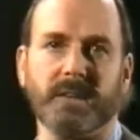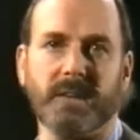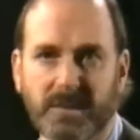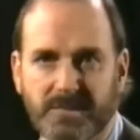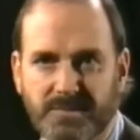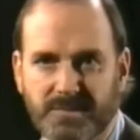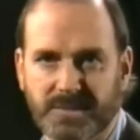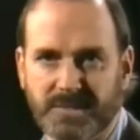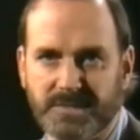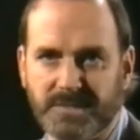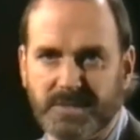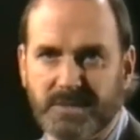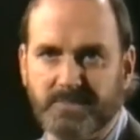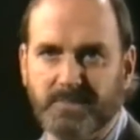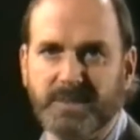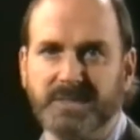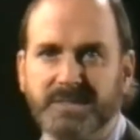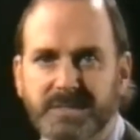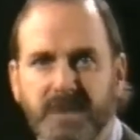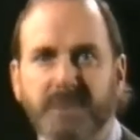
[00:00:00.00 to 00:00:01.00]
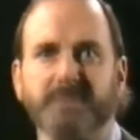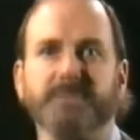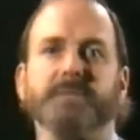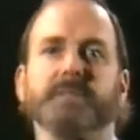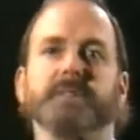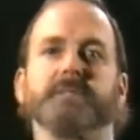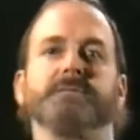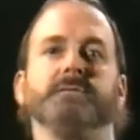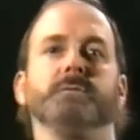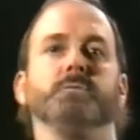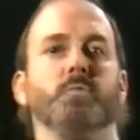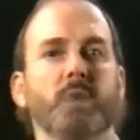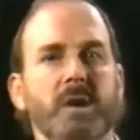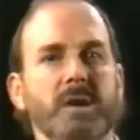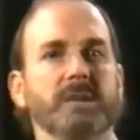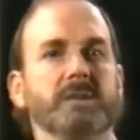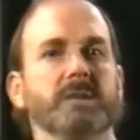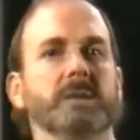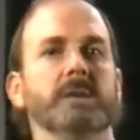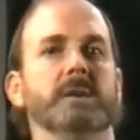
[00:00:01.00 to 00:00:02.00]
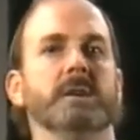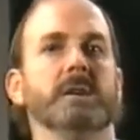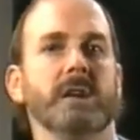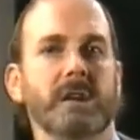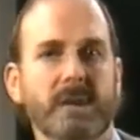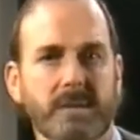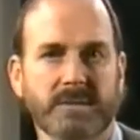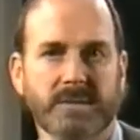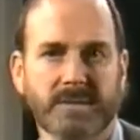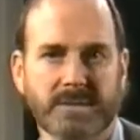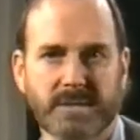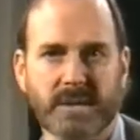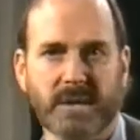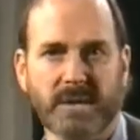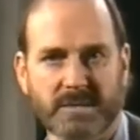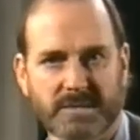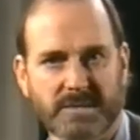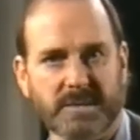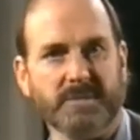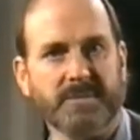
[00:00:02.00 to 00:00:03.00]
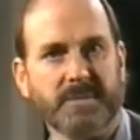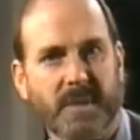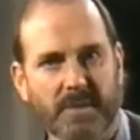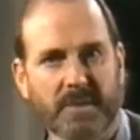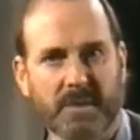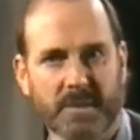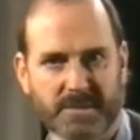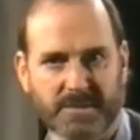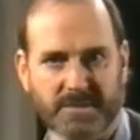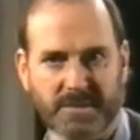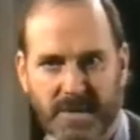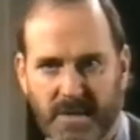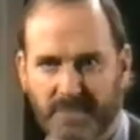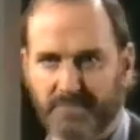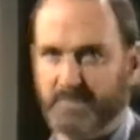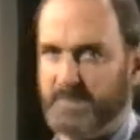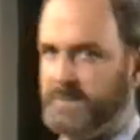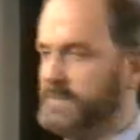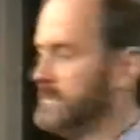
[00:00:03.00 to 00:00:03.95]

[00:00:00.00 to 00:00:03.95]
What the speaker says: some of the countries that have been suffering from weak, indecisive coalition